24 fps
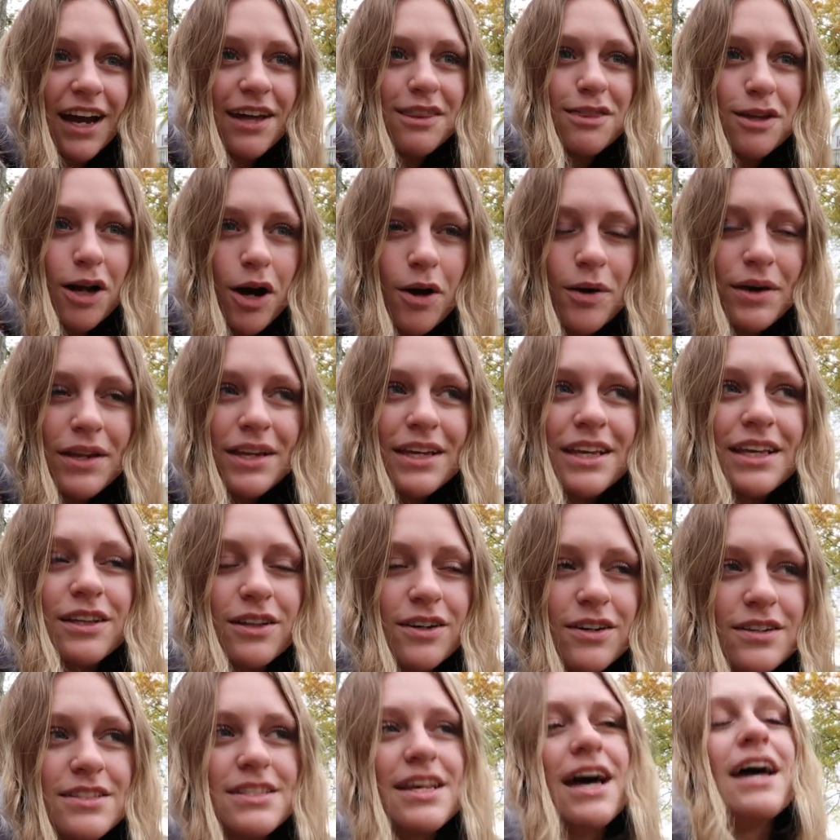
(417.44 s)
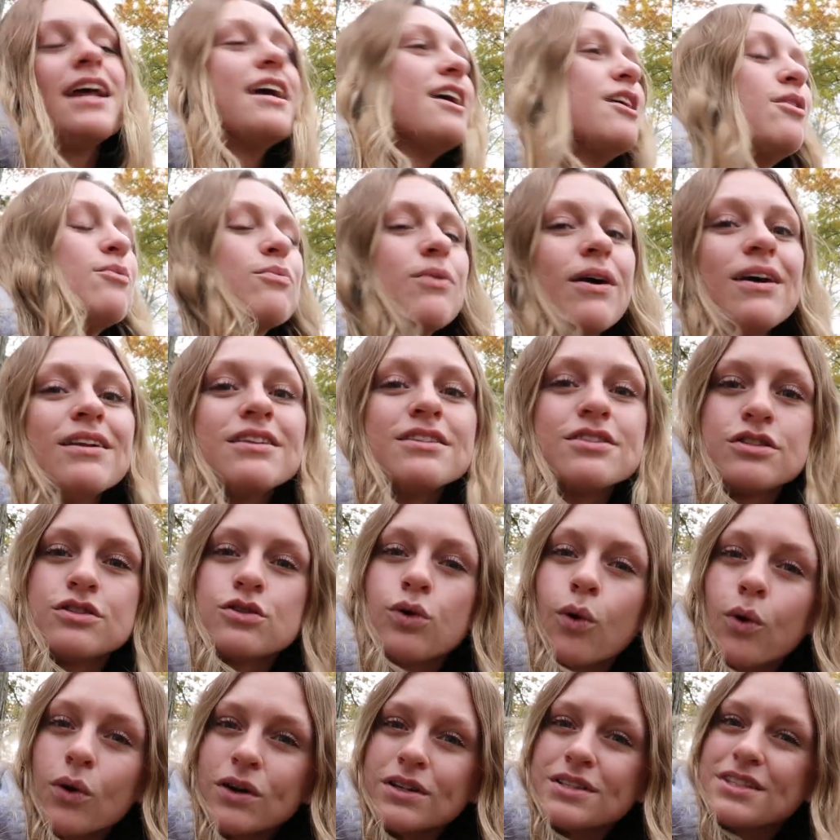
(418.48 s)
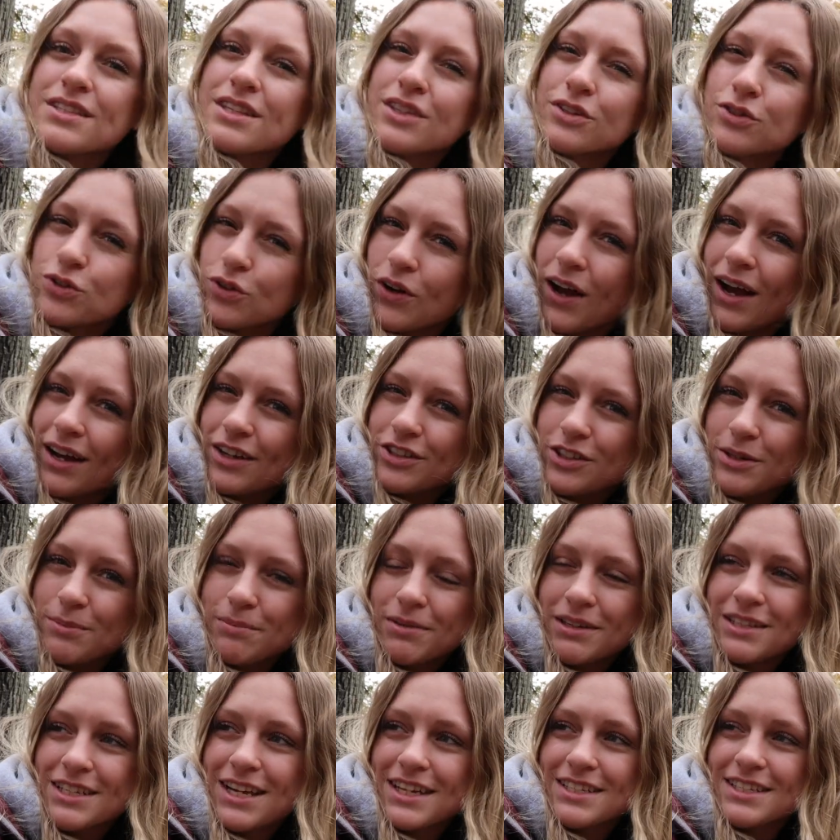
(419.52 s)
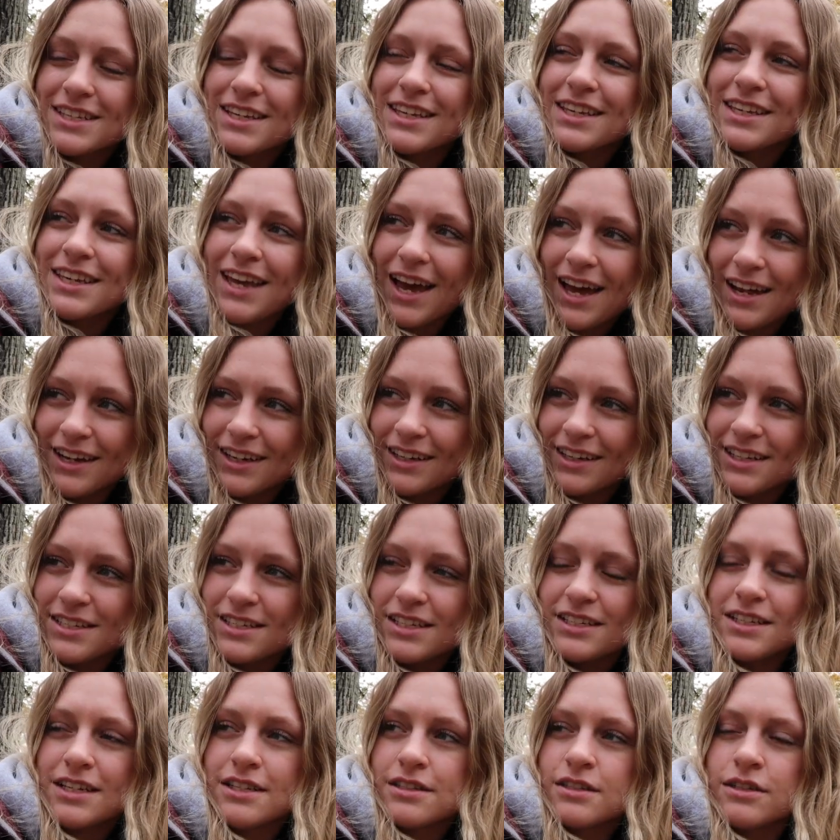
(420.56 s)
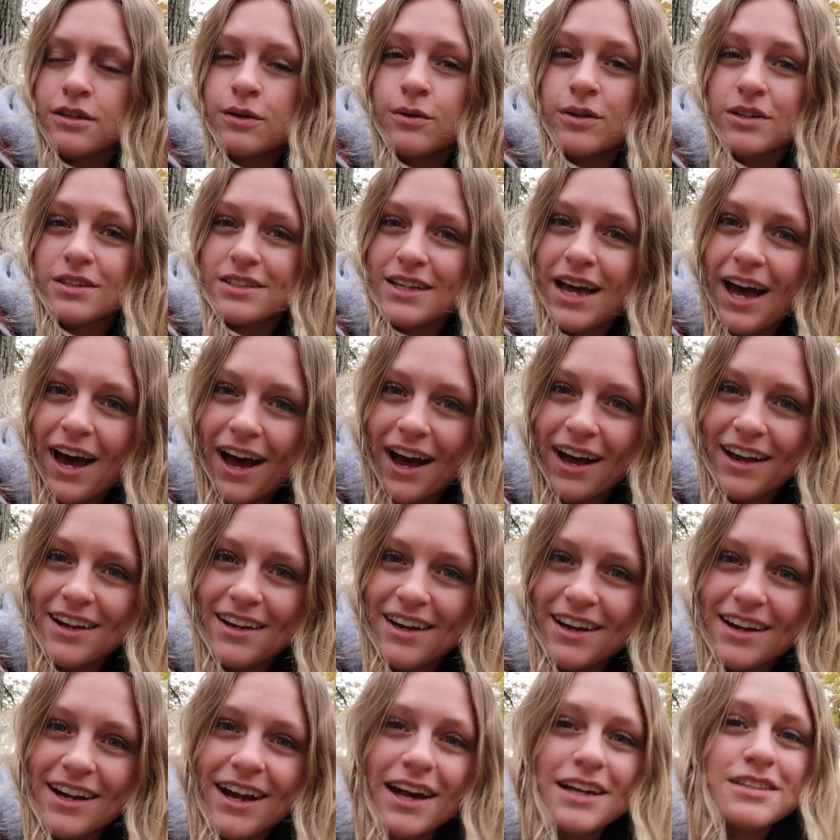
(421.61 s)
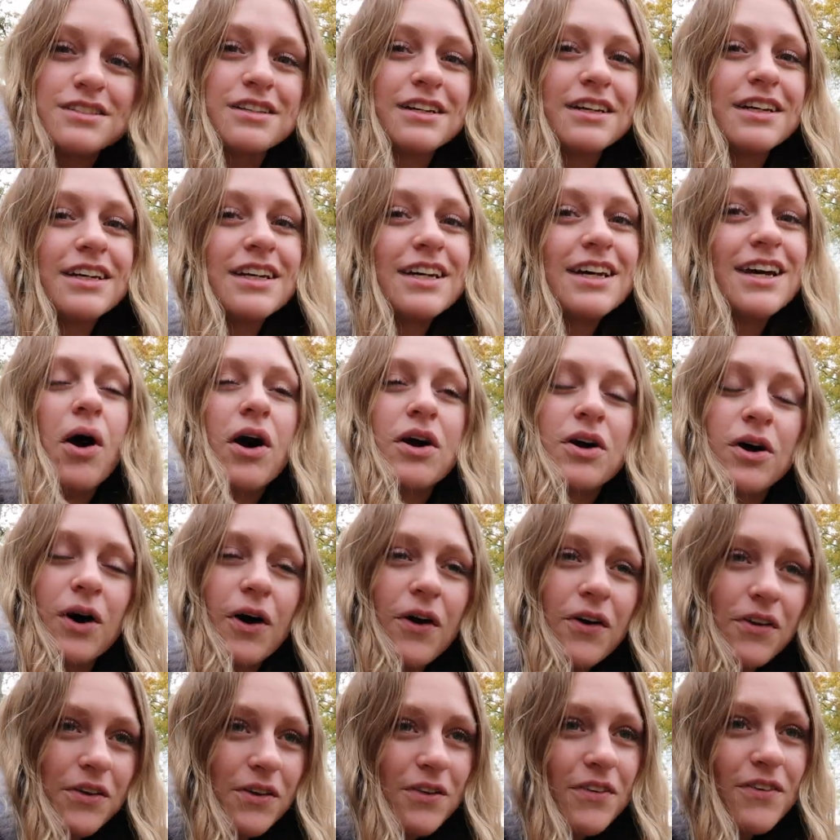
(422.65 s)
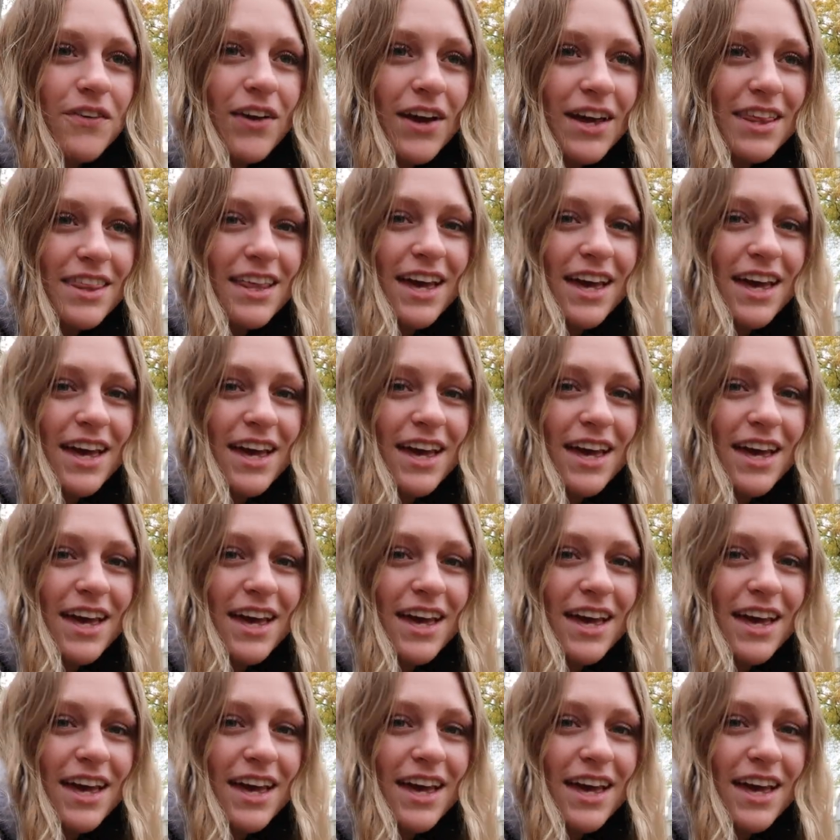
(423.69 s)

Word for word: I throw it, he looks at it, he runs towards the direction but doesn't get it because he doesn't know where it's at, and I had to walk all the way